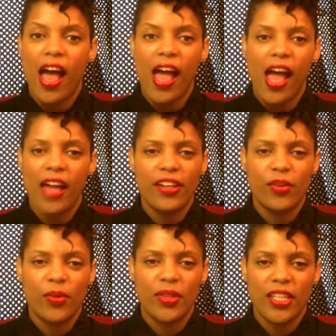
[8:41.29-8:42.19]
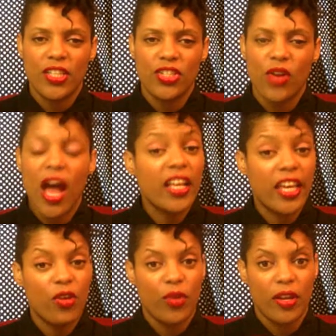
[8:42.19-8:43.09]
I don't know what the issue. I'll get
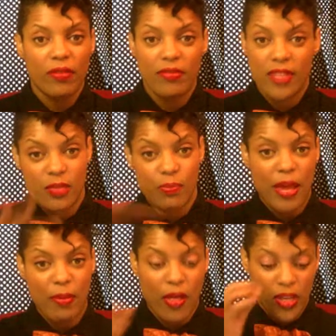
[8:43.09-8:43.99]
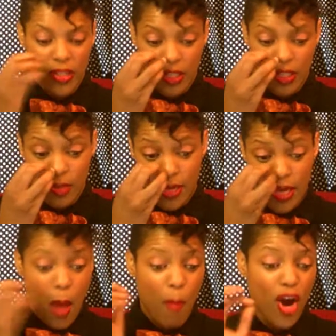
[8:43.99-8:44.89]
over it. This pen pal thing is going to be
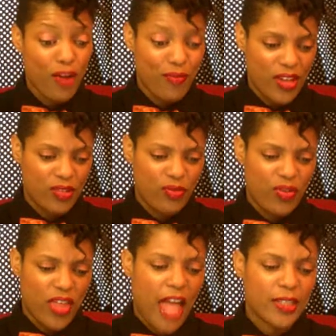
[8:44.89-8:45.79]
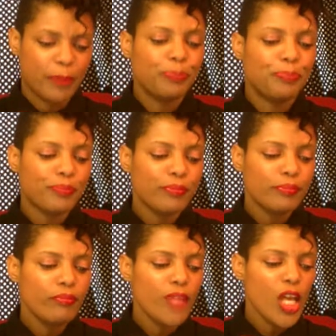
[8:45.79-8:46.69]
perfect for that.
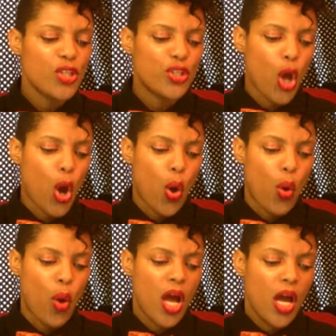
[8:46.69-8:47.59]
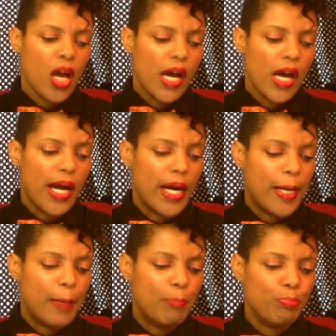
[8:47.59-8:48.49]
So,
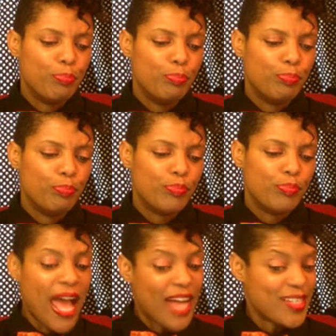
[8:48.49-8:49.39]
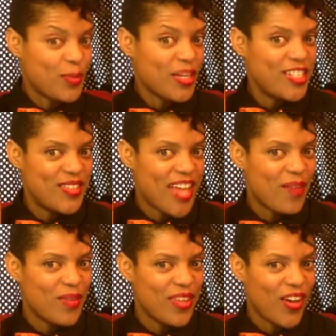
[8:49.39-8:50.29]
so we're going to do
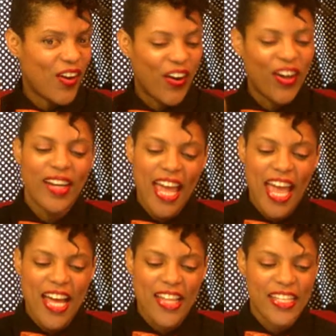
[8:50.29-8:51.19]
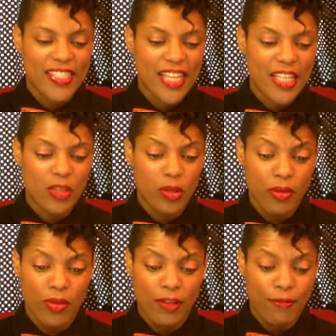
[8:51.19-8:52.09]
that with her, and that's going to be
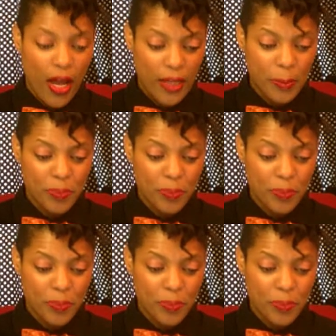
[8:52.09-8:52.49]
really fun.